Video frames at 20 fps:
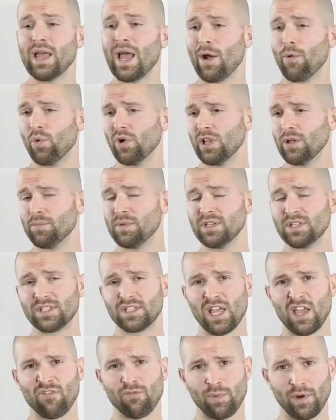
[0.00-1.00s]
and will it be
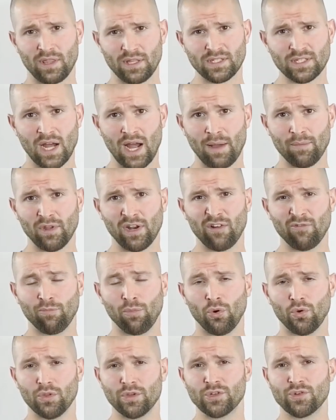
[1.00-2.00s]
safe by the time that I've
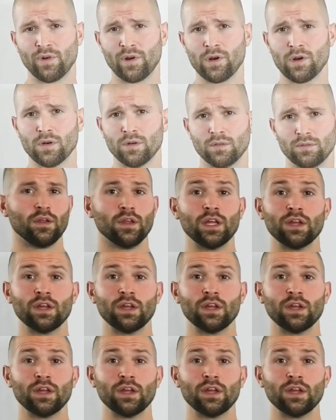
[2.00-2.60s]
pulled the trigger?